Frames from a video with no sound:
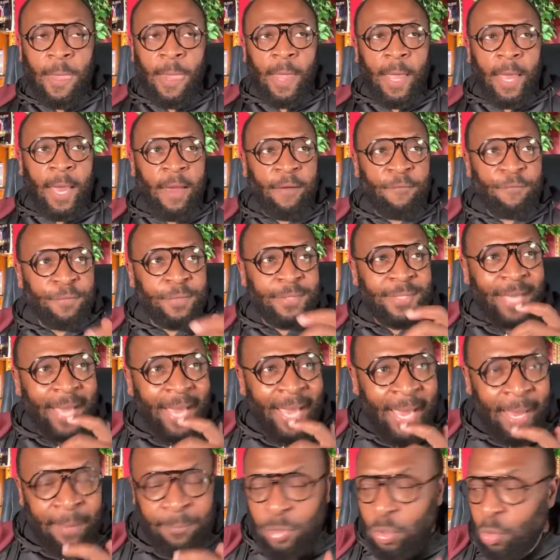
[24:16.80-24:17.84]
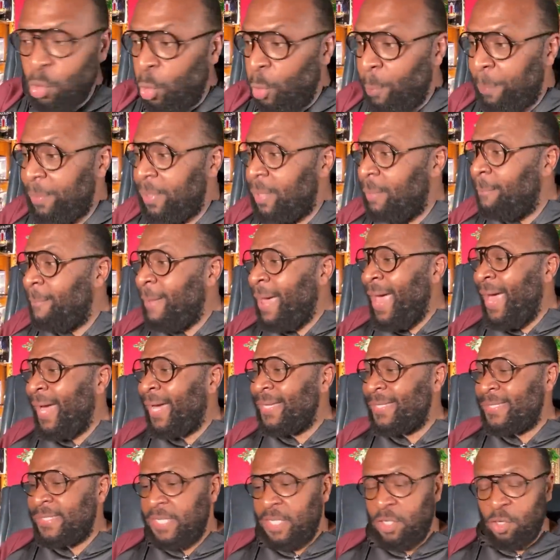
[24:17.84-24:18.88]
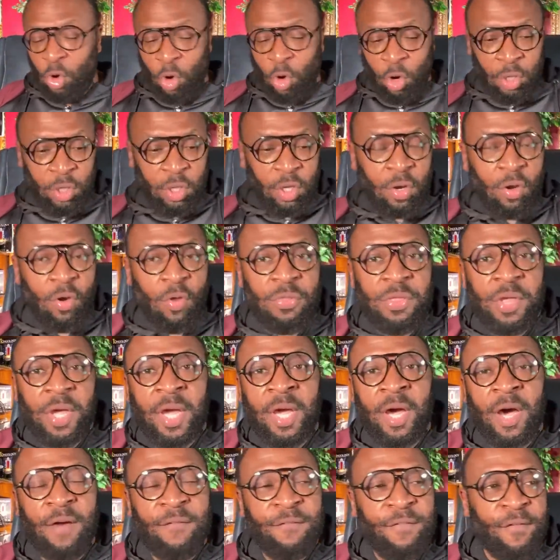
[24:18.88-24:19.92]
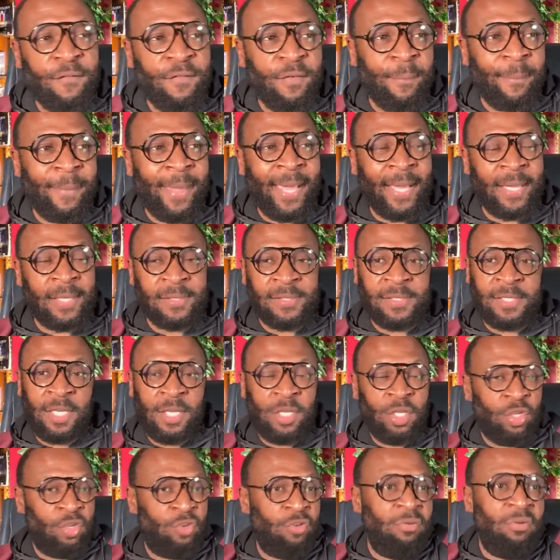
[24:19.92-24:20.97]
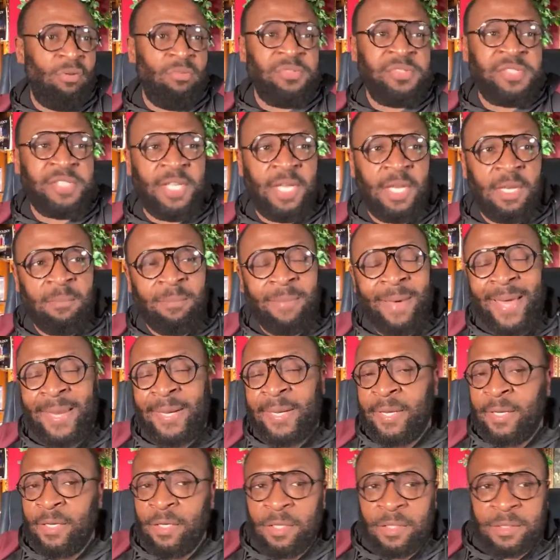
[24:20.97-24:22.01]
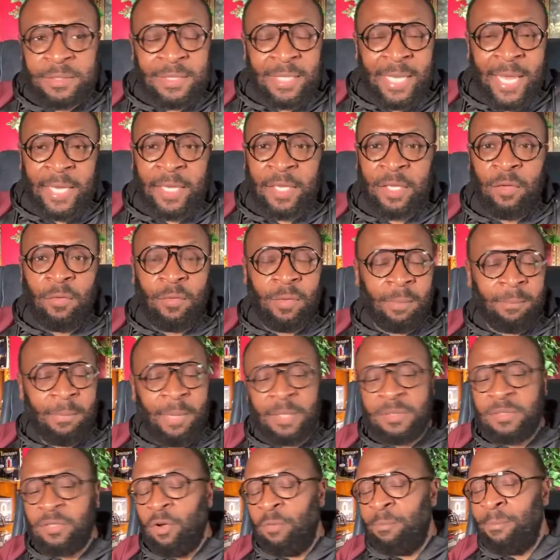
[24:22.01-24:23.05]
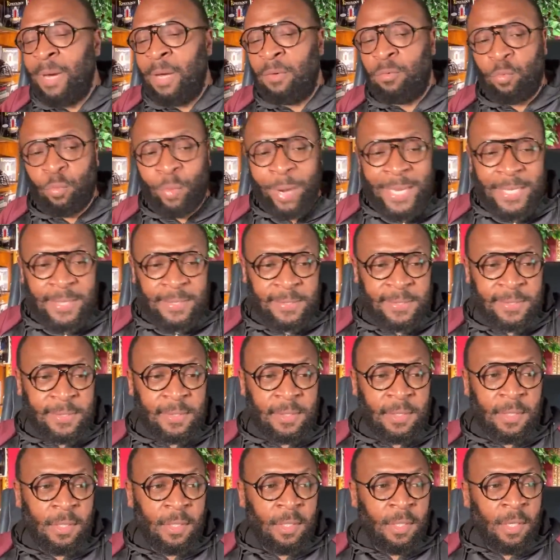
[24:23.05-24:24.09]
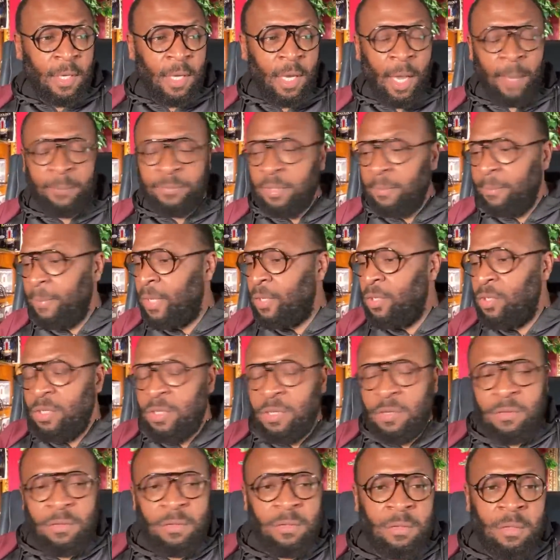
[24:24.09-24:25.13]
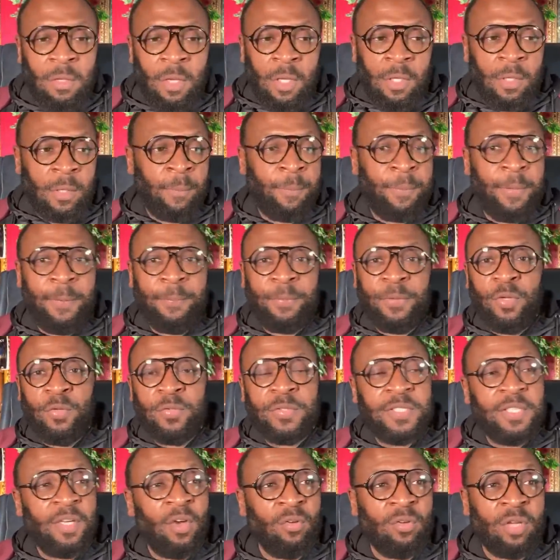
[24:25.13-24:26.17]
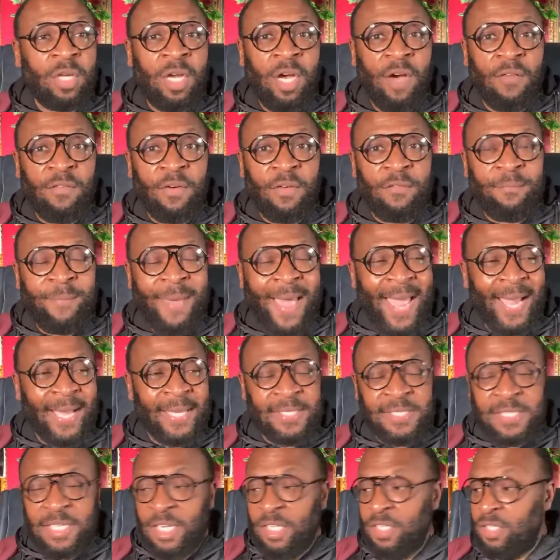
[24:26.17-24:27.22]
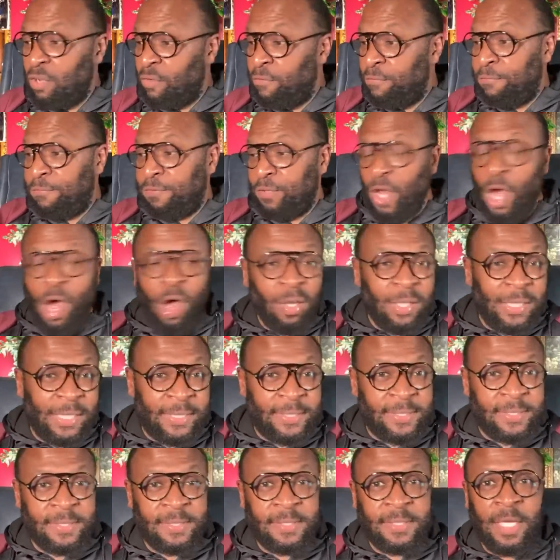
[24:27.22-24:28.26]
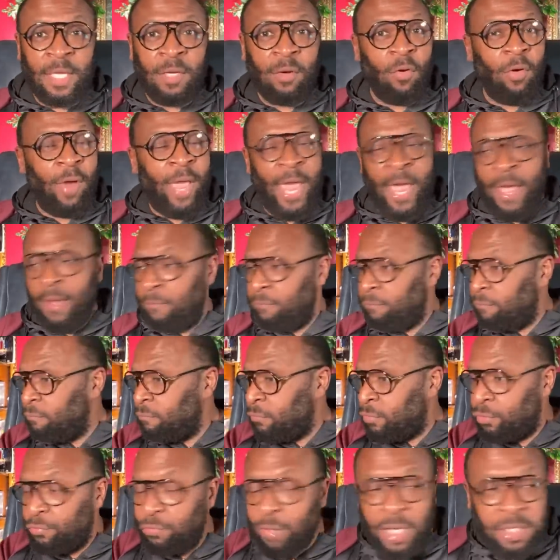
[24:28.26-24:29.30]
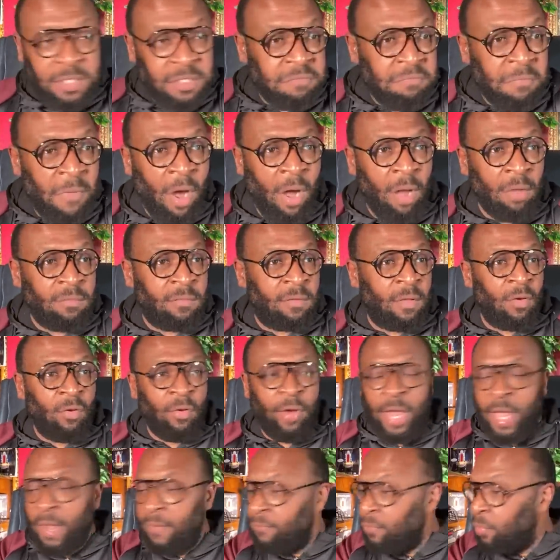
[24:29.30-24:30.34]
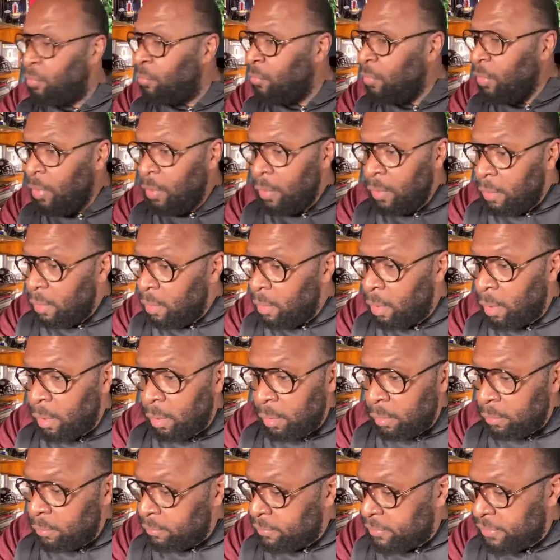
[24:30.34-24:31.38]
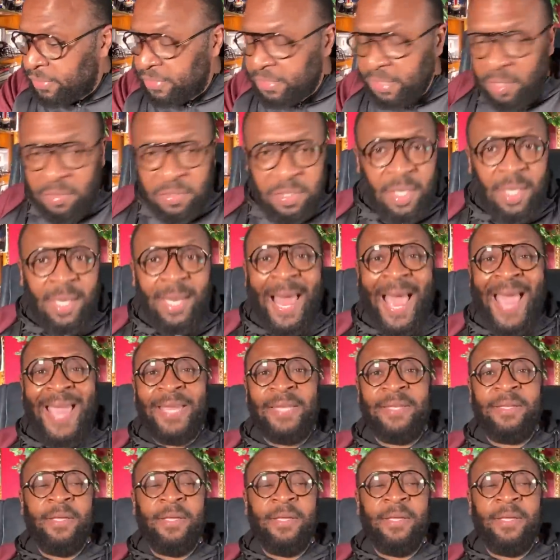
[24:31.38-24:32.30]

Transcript: Every time you open a magazine or look on the cover of a magazine, you don't see anybody that looks like you. And I'm not talking about race. I'm talking about you, you, the people you see on the cover of magazines are flawless. They don't have stretch marks. They don't have no uh, cellulite.